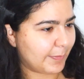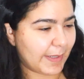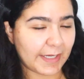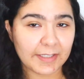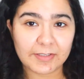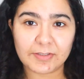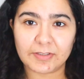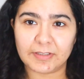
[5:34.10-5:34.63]

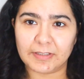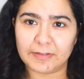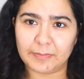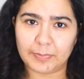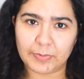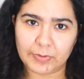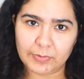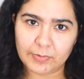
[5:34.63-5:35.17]
packaging is
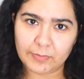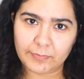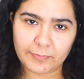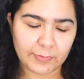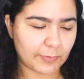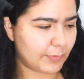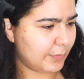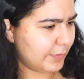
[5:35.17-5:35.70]

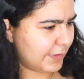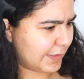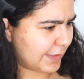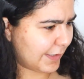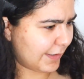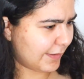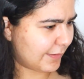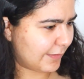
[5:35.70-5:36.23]
beautiful. Holy
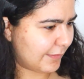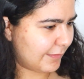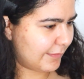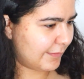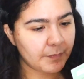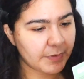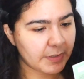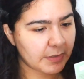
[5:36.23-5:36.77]
cow.
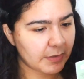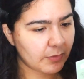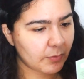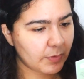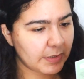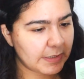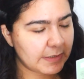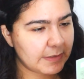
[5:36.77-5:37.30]
Another
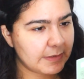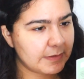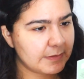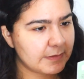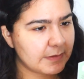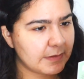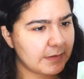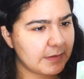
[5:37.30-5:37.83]
one
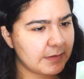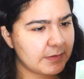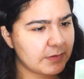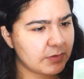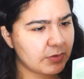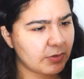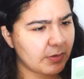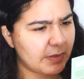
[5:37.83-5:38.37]
is this
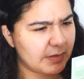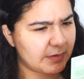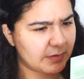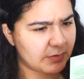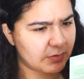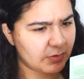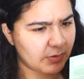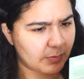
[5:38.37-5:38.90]
serum. It's a
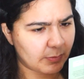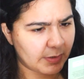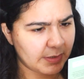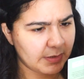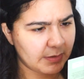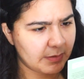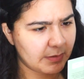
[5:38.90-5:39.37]
serum, right?